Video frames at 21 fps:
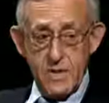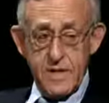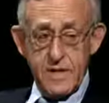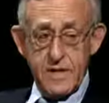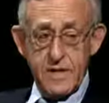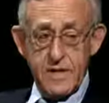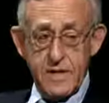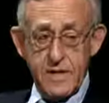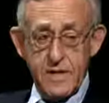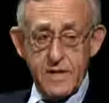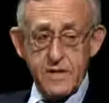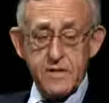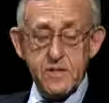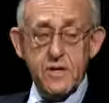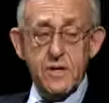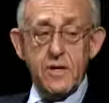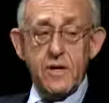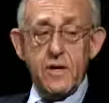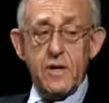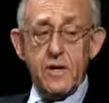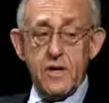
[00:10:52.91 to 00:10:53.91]
collect,
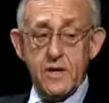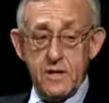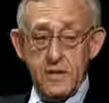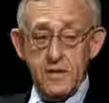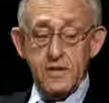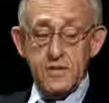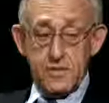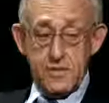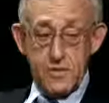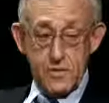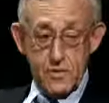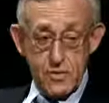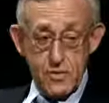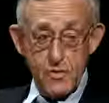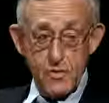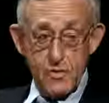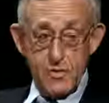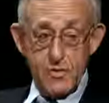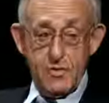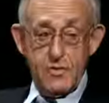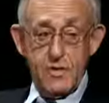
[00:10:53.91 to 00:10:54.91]
is
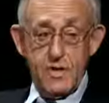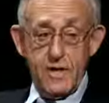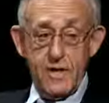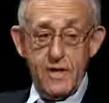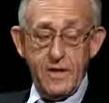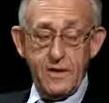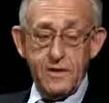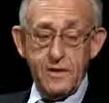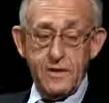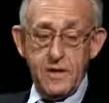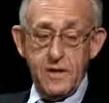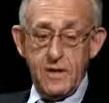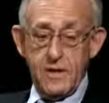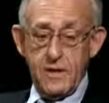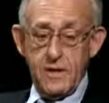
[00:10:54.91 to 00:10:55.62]
secure, and